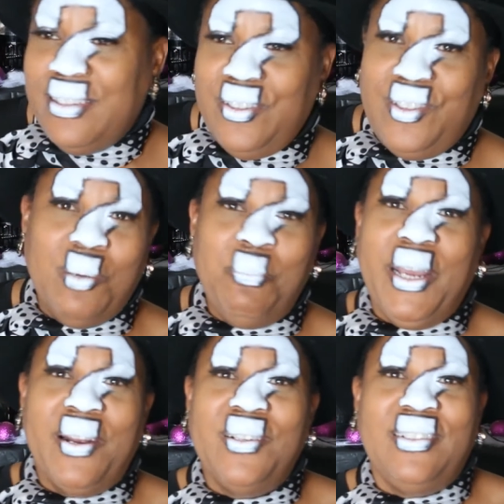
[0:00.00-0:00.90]
there's some
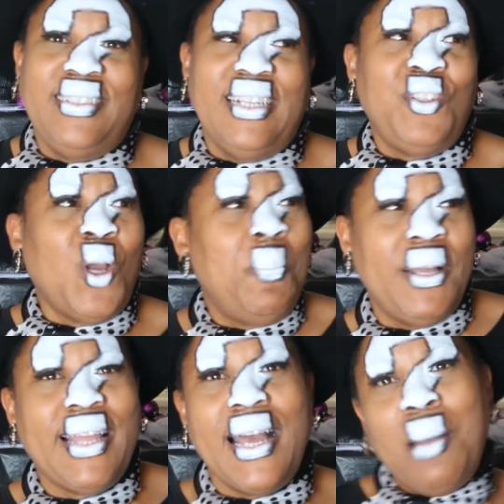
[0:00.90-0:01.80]
parents that said, don't
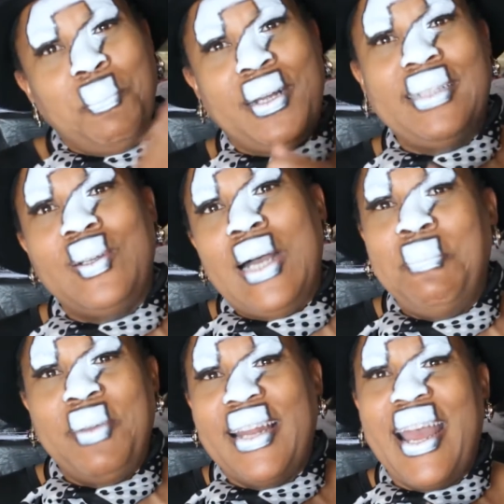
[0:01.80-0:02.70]
put that umbrella
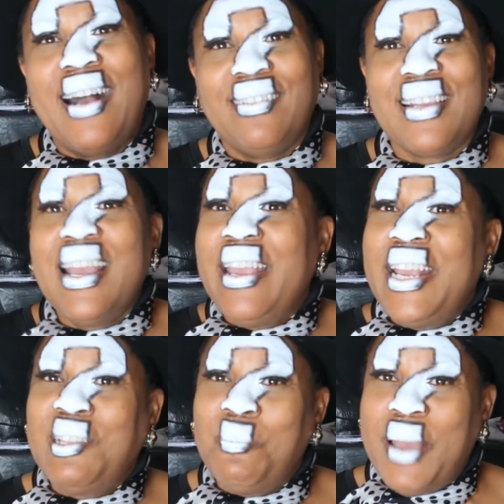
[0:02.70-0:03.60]
up in the house.
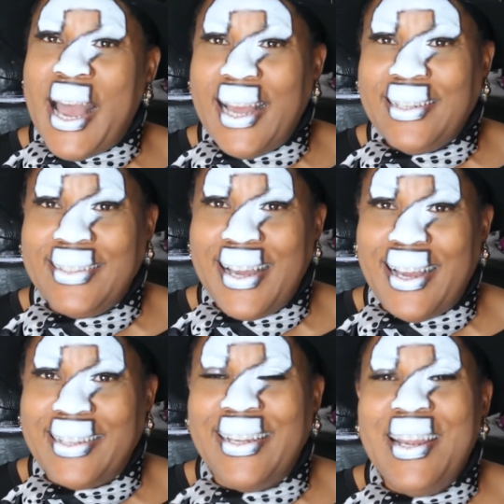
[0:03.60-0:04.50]
It's bad
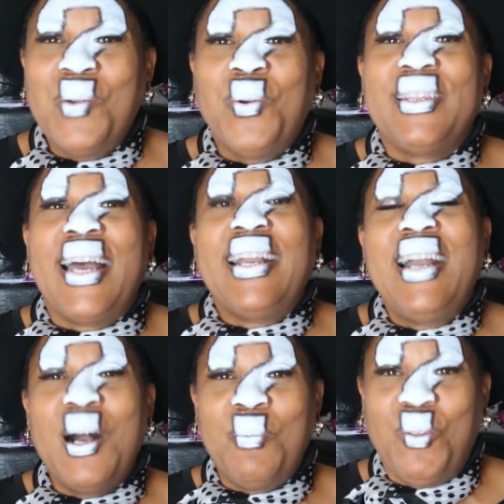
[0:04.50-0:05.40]
luck. Well, that
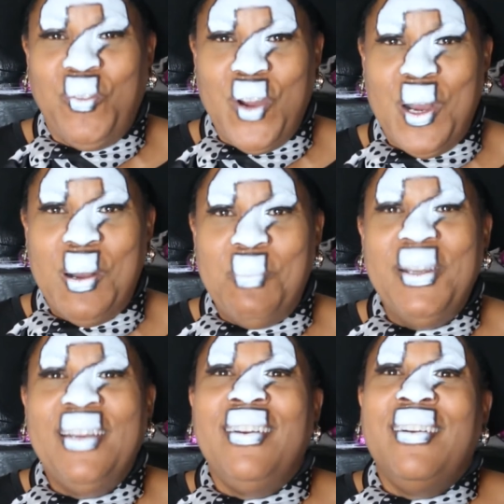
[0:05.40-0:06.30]
comes from
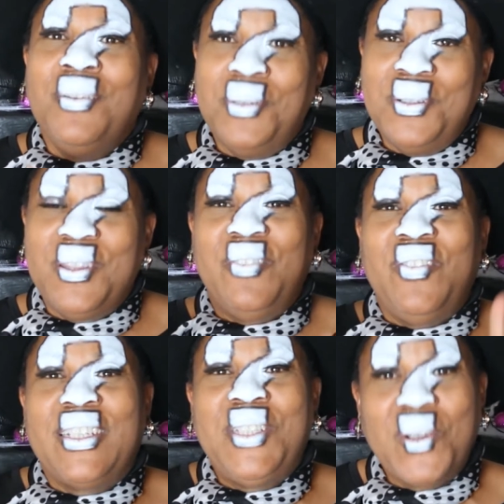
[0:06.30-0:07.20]
the
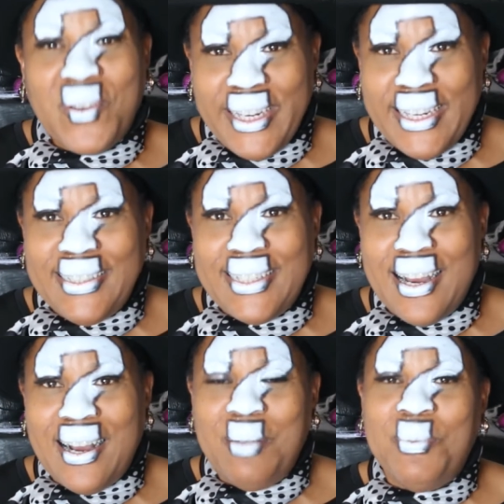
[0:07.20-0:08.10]
Victorian
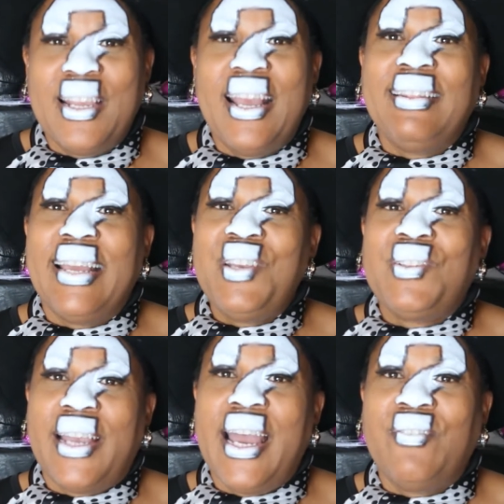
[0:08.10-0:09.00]
times, and they used
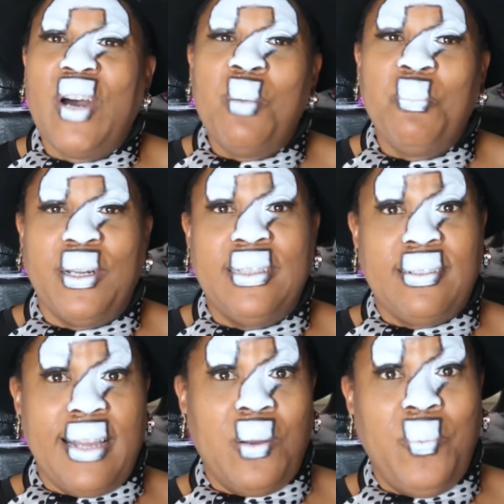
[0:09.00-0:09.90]
to have umbrellas
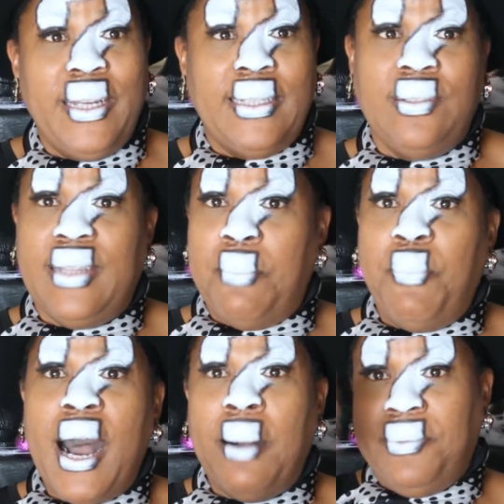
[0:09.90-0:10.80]
like we do that
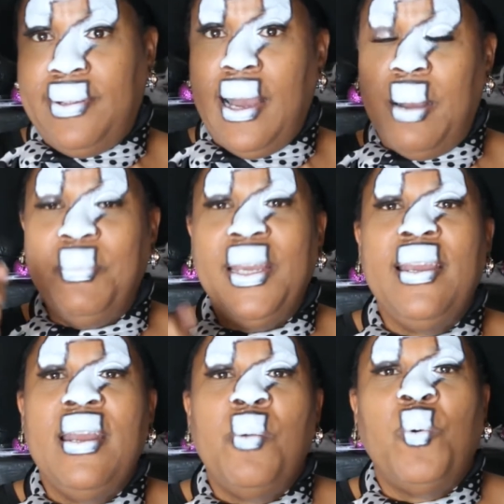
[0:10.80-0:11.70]
pops up.
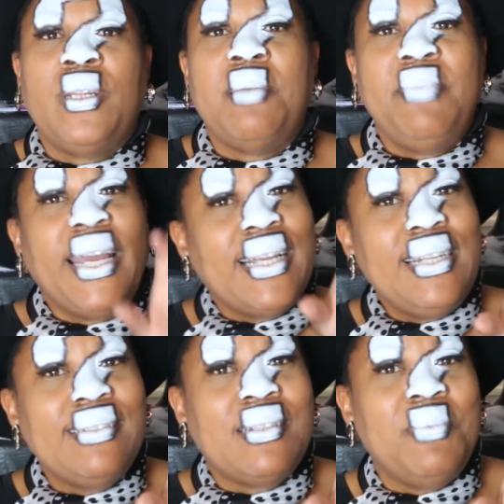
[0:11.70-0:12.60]
Well, the
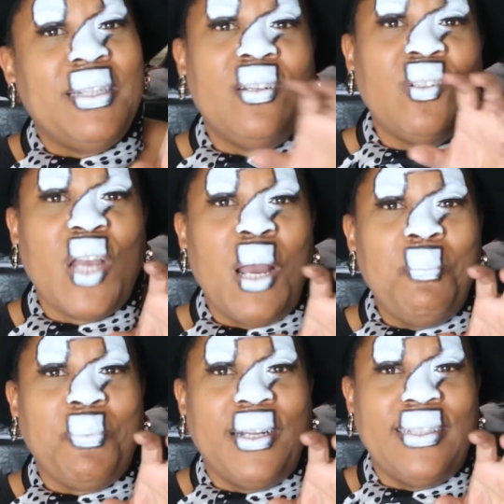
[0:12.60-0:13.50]
mechanism in those
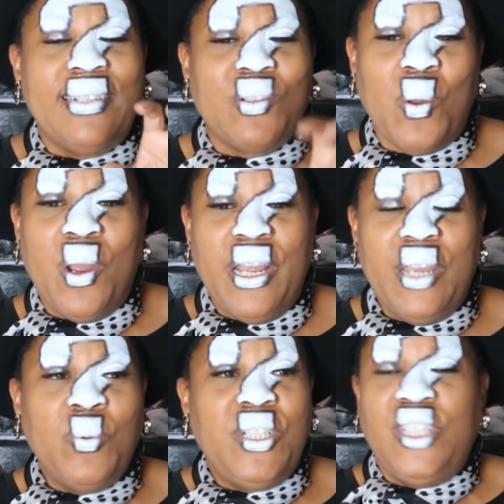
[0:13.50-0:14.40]
umbrellas, it
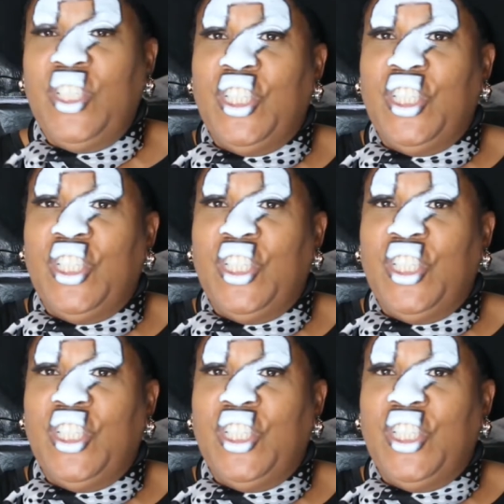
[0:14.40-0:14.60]
would just